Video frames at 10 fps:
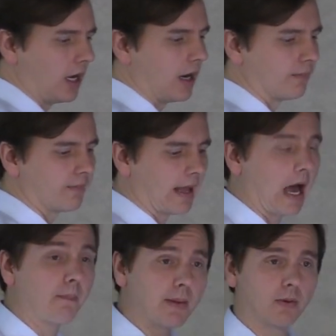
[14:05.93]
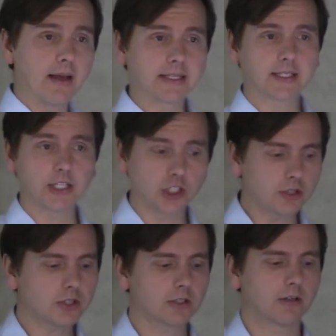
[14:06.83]
Um, how people make
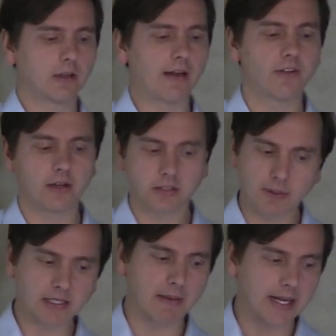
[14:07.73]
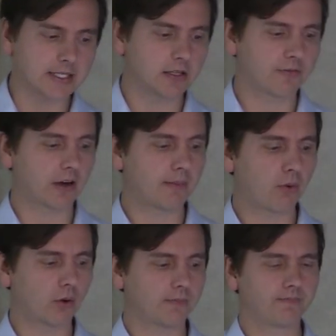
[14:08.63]
decisions, evidence-based medicine is very
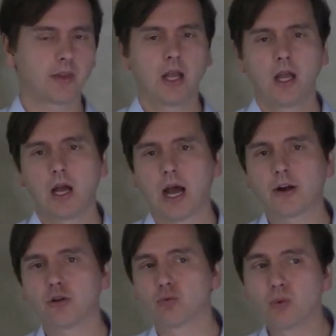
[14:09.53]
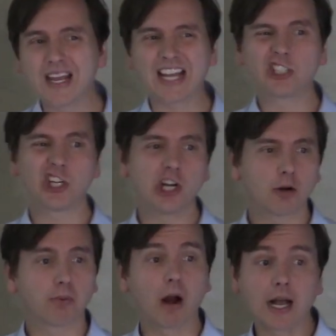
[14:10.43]
important. How do you
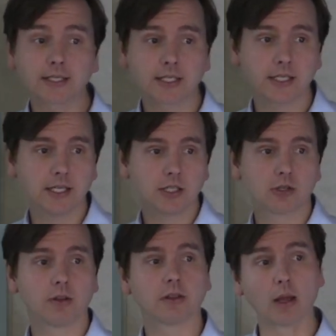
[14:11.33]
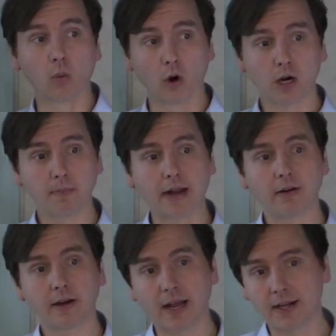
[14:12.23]
re-engineer processes so that they work
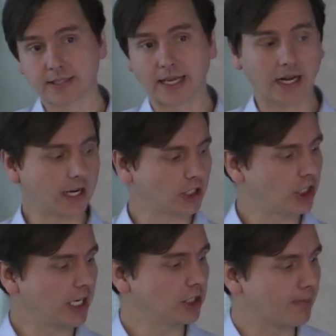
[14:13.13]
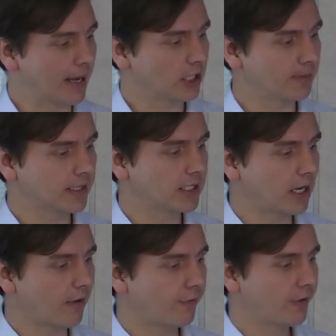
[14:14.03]
better? Again, it's that kind of change management
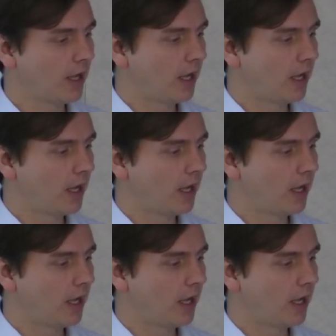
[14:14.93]
stuff.